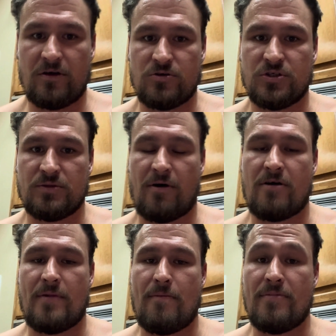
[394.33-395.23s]
coach as a
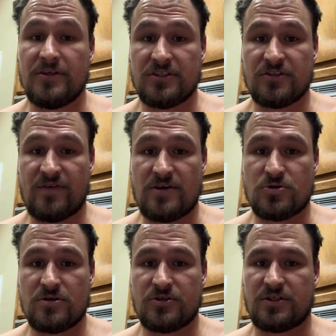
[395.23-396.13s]
part of my business
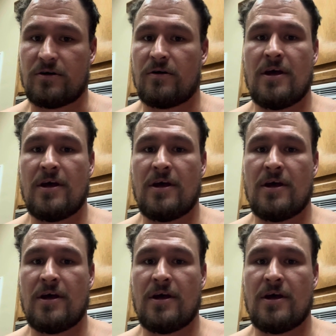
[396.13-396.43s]
venture. So